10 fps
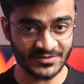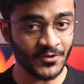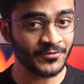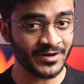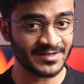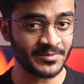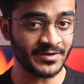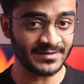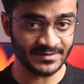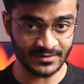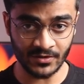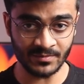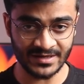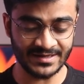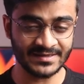software experience is going to
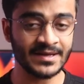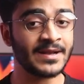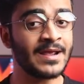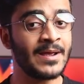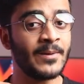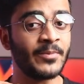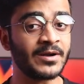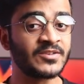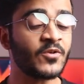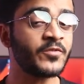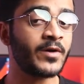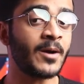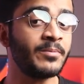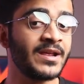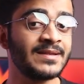be decent, but software
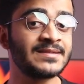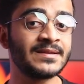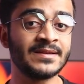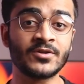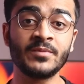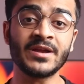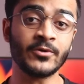updates is going to be